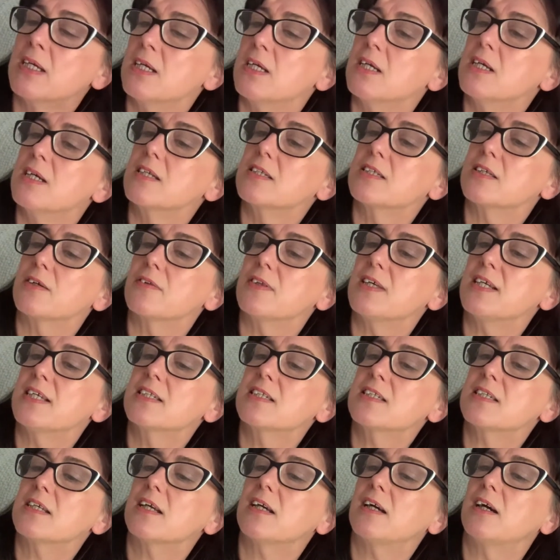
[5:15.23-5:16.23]
So this
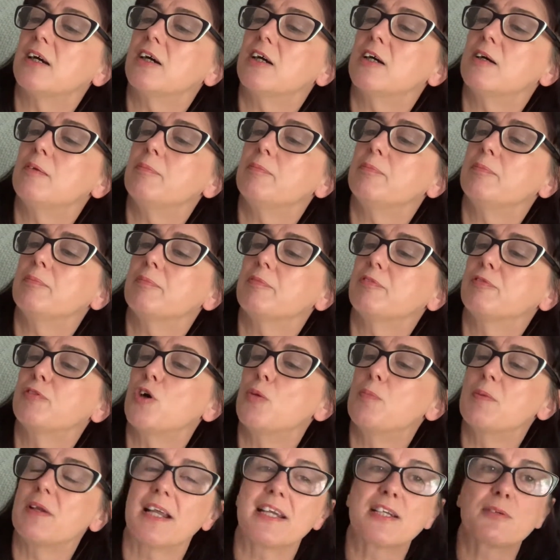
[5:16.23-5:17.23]

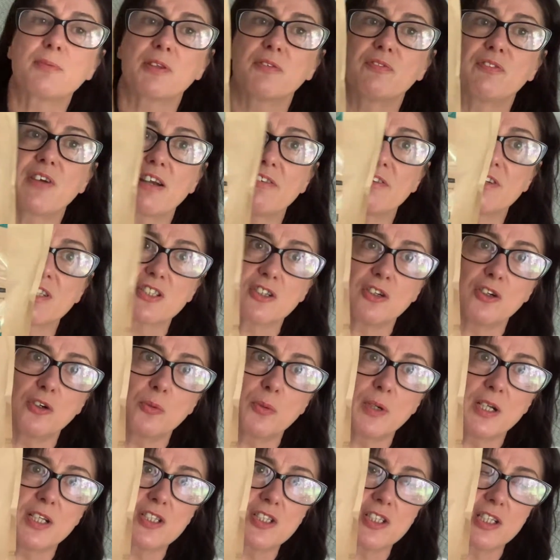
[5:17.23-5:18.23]
formulated with Verisol,
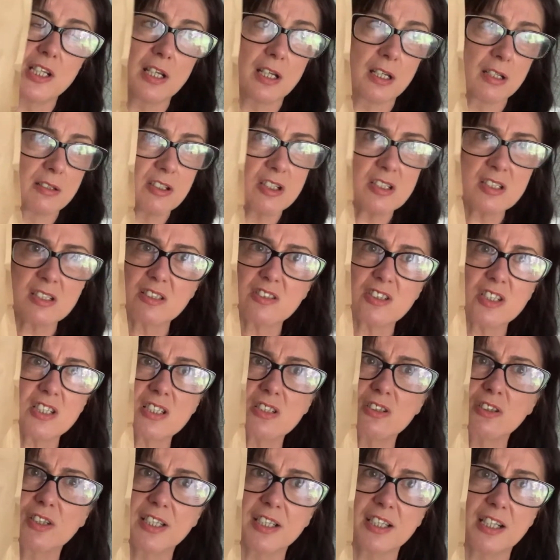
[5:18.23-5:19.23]
which just
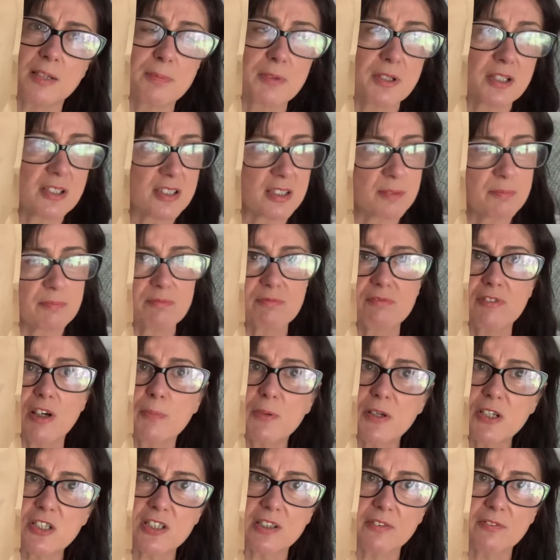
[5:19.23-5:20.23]
look it up because I'm
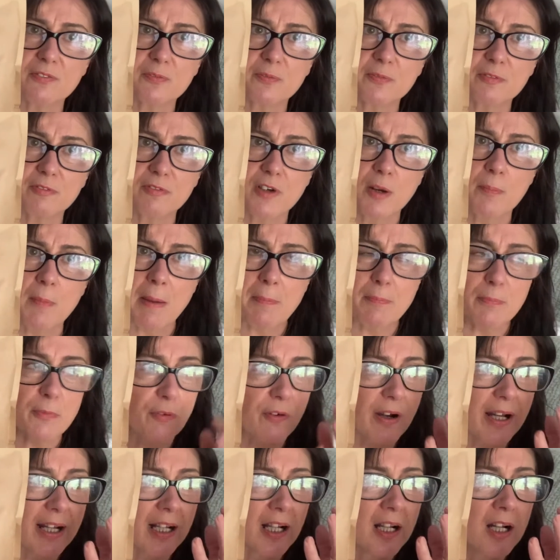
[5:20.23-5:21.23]
rubbish at
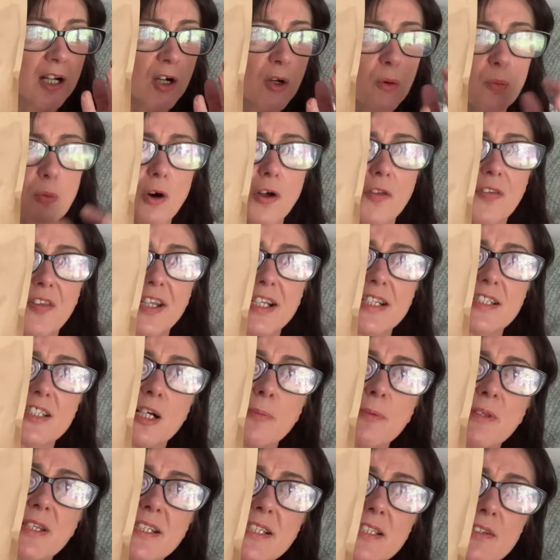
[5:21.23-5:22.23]
remembering what things are, but
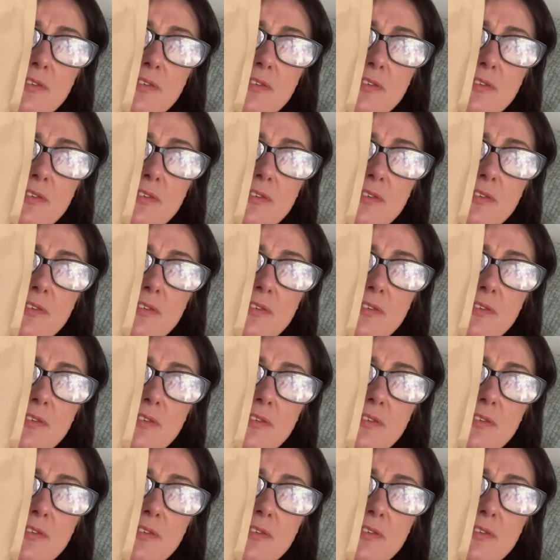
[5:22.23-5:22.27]
this is a